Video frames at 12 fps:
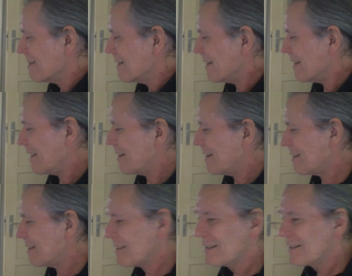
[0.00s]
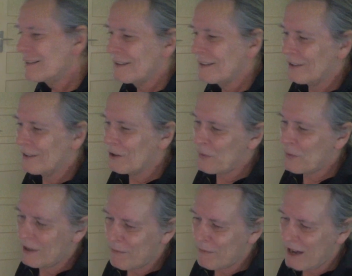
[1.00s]
and then a little bit
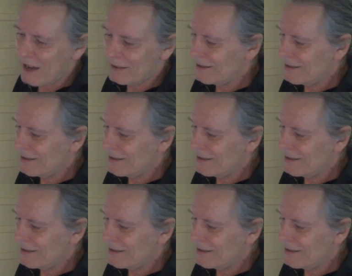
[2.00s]
of metal.